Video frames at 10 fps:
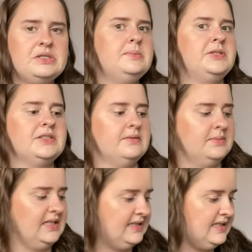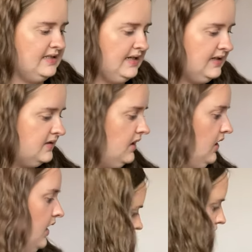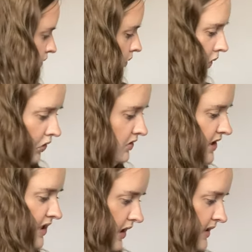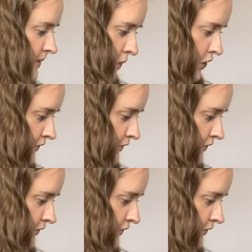the books from 66 what did I spot